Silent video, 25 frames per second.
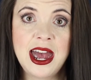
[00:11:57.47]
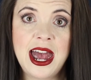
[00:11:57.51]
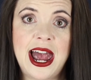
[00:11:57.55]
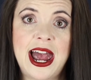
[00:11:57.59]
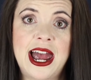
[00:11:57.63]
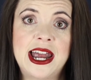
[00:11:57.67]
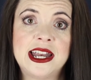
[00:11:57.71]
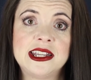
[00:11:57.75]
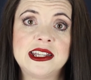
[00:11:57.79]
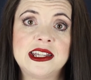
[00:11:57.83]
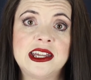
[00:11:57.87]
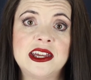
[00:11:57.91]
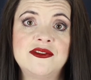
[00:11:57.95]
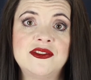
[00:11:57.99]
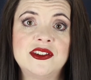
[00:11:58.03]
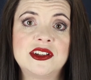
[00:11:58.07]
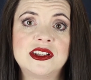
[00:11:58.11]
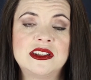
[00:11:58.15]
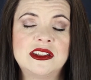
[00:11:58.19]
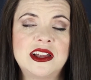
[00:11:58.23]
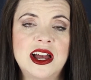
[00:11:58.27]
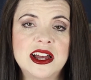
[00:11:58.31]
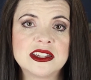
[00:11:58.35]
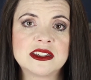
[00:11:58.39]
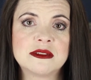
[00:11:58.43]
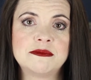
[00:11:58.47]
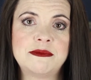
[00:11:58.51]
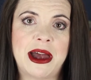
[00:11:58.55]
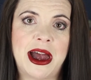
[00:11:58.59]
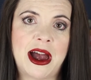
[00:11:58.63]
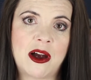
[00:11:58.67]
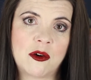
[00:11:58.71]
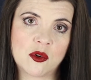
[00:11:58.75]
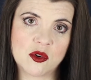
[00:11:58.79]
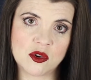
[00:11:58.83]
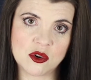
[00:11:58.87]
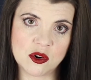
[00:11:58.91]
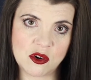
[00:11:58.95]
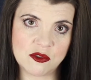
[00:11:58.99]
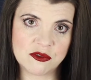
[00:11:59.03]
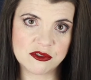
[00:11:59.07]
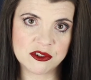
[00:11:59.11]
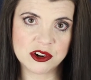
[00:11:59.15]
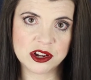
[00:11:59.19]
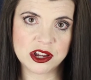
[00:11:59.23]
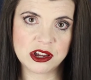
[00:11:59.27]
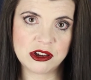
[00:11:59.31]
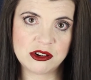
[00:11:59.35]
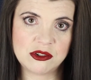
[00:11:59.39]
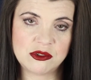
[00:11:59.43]
and give it less power
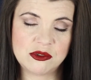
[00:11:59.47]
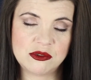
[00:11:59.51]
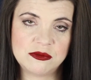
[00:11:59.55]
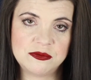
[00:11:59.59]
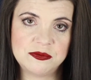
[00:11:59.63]
over you.